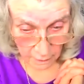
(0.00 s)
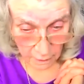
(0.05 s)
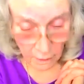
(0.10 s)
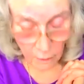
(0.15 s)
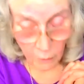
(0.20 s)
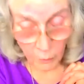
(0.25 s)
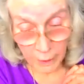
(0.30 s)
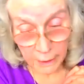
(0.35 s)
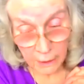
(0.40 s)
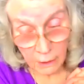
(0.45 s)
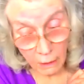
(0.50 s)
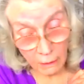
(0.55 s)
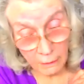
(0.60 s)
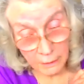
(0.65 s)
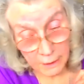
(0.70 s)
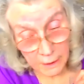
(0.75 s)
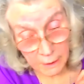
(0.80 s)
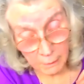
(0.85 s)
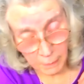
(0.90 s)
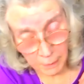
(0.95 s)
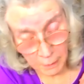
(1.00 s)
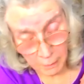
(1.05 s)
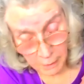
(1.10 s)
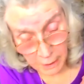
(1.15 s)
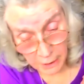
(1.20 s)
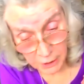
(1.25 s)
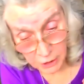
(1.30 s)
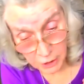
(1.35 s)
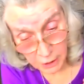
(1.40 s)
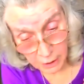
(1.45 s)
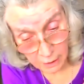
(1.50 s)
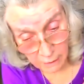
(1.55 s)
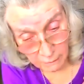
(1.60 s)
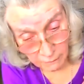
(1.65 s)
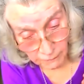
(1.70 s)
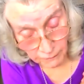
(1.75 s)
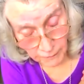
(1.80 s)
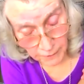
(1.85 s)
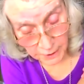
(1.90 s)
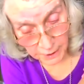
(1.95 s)
We got the permission
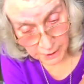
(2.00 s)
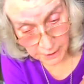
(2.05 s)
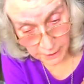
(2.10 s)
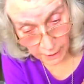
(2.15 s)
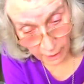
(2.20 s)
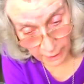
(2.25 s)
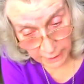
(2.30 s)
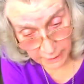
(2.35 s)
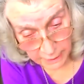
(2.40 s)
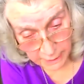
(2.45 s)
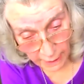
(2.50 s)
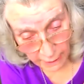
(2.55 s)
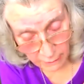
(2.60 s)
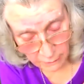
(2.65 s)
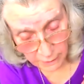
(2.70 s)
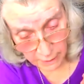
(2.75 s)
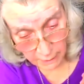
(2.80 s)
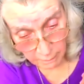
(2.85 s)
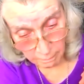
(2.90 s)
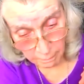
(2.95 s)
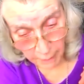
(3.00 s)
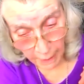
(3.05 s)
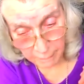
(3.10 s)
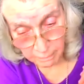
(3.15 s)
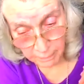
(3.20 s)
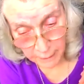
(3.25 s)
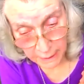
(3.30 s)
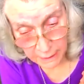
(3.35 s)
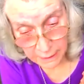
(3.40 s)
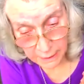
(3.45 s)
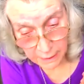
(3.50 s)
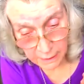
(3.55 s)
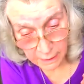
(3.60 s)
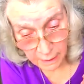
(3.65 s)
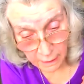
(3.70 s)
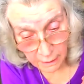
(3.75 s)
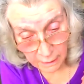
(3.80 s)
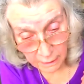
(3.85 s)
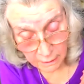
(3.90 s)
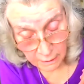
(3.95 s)
for the site down in
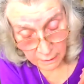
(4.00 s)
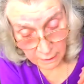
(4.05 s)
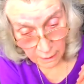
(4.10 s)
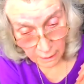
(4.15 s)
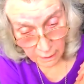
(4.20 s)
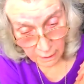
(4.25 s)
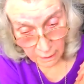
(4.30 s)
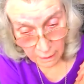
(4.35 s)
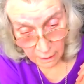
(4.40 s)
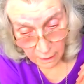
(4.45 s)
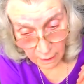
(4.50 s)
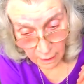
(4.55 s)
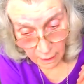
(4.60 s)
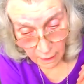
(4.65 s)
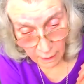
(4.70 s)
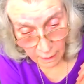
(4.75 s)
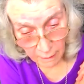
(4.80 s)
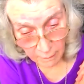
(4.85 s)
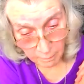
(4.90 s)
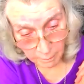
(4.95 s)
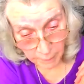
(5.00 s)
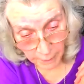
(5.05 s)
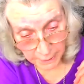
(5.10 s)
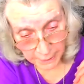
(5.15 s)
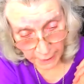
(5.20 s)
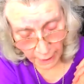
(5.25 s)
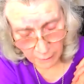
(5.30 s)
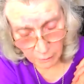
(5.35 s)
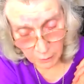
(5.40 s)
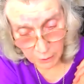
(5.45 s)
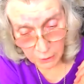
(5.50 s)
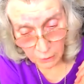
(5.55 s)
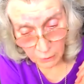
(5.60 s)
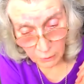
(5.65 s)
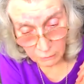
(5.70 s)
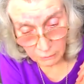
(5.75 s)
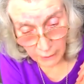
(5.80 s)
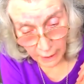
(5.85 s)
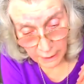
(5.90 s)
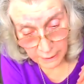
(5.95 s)
Bedminster, but that was
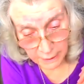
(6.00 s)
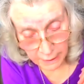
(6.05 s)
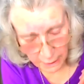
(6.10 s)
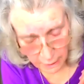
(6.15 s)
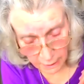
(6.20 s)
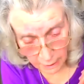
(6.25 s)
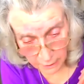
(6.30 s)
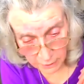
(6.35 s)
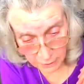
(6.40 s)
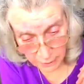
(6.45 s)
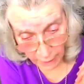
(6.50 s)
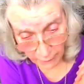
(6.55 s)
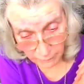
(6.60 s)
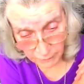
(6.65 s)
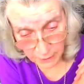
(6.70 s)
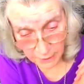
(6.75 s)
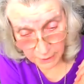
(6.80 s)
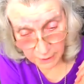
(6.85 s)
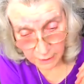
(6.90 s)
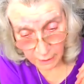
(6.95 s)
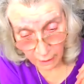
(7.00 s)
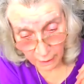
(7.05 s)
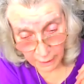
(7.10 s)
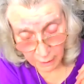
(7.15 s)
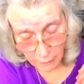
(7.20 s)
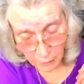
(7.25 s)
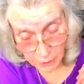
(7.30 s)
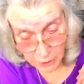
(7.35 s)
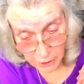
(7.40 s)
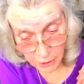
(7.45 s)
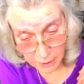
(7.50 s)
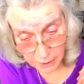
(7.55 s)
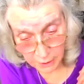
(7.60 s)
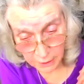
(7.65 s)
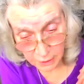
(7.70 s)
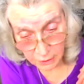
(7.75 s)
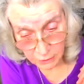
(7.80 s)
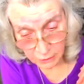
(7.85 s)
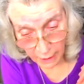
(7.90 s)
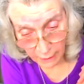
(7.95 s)
already a traveller's site. It was just
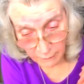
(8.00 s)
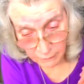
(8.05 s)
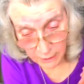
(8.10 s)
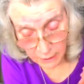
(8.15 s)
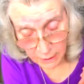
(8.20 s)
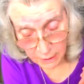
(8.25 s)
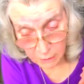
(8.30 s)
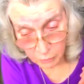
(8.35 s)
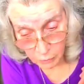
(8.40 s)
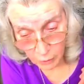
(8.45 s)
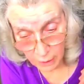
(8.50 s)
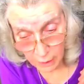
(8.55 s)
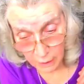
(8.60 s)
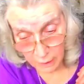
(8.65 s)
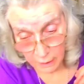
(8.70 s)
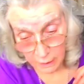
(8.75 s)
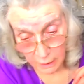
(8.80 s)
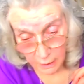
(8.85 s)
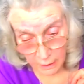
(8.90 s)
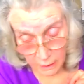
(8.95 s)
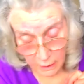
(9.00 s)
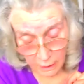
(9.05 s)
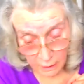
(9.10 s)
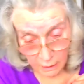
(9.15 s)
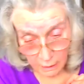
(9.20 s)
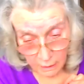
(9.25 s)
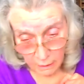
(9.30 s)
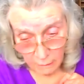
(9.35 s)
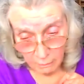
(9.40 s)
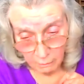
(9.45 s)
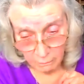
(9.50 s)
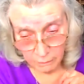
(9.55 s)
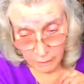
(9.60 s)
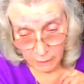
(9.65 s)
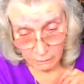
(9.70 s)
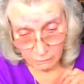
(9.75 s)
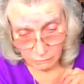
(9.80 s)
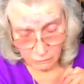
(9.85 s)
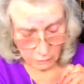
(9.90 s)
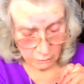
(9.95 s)
the travellers were
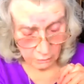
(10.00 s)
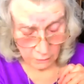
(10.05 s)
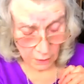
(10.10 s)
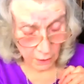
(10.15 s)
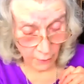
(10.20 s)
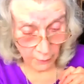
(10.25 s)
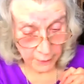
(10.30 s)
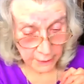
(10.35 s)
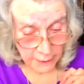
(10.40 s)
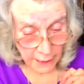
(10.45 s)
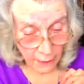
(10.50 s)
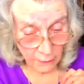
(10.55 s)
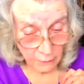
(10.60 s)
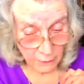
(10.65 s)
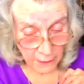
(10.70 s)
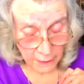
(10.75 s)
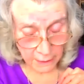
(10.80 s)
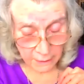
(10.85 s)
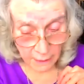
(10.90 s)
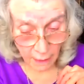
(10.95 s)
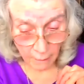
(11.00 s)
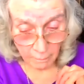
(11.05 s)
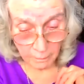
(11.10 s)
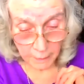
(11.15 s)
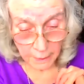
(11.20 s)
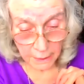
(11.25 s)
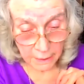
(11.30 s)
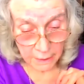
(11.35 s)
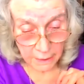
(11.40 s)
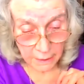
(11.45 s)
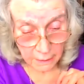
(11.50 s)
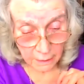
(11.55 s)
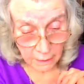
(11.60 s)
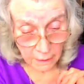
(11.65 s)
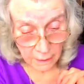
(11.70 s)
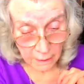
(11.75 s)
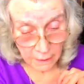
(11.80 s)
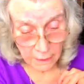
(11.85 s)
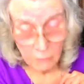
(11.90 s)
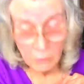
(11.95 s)
going down in numbers,
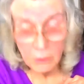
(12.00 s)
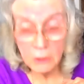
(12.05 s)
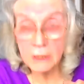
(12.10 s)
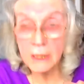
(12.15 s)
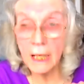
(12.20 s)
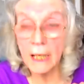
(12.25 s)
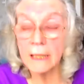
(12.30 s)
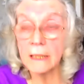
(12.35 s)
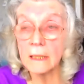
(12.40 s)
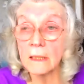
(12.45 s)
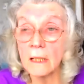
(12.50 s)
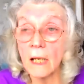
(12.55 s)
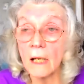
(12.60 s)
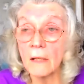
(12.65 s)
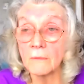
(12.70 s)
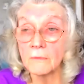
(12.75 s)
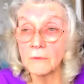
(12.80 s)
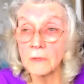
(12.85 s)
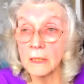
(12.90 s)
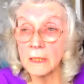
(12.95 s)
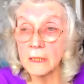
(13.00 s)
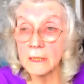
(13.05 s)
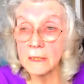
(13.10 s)
and it was taken over, and it's